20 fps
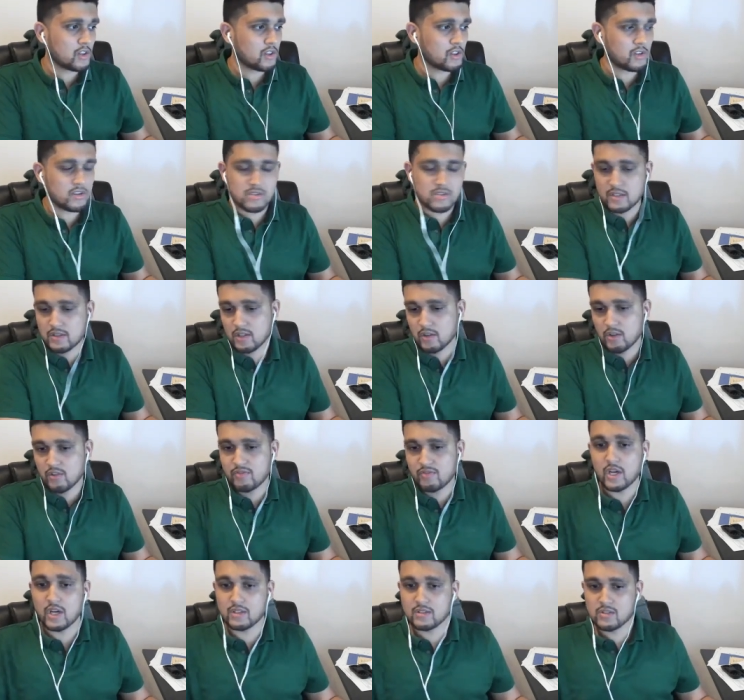there's nothing
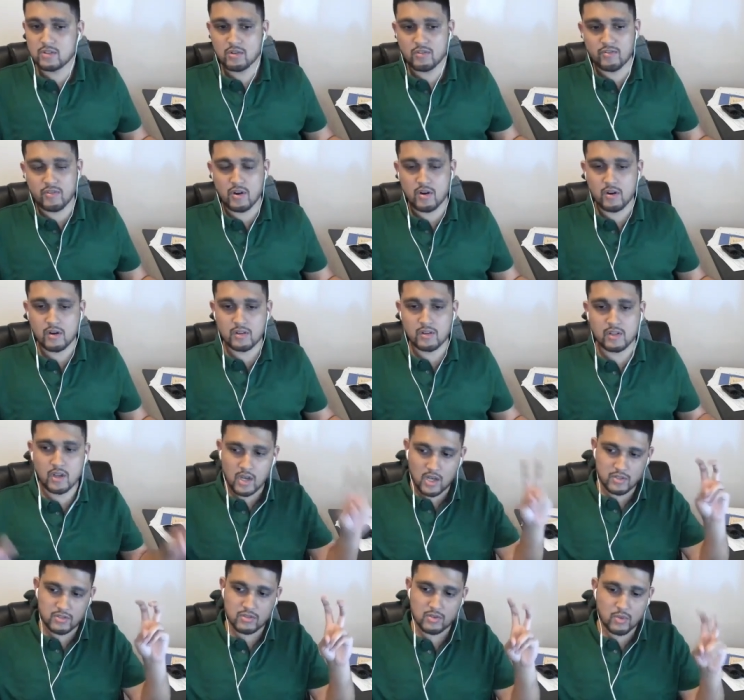you've done so far in the
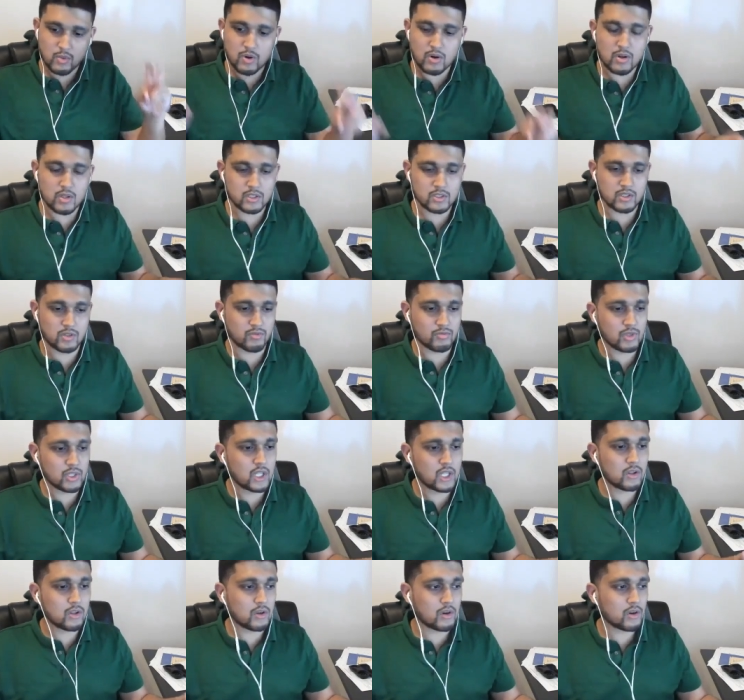hustle world to
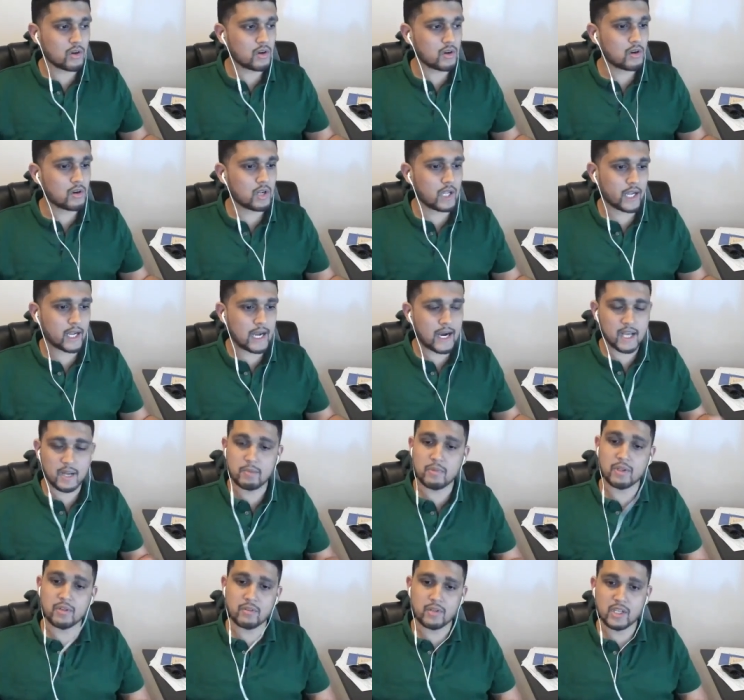really learn like how to
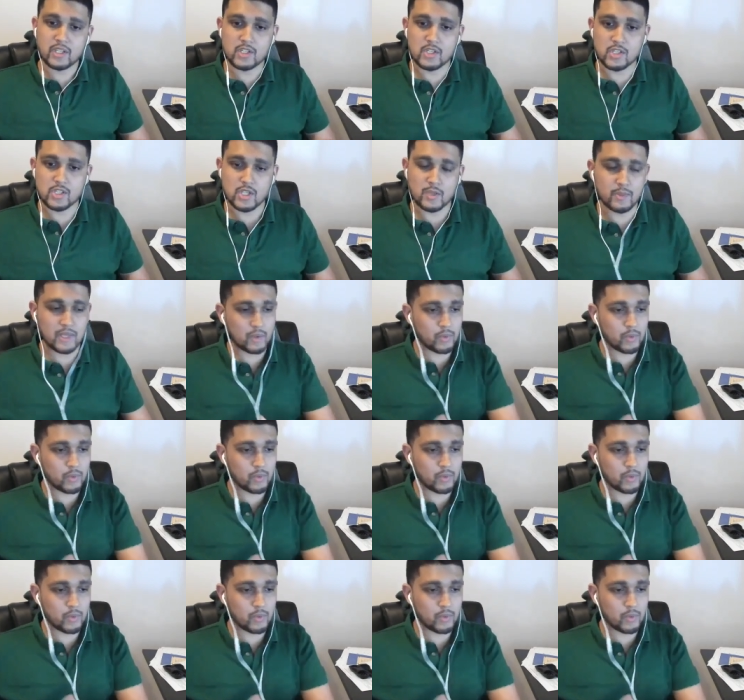build a relationship.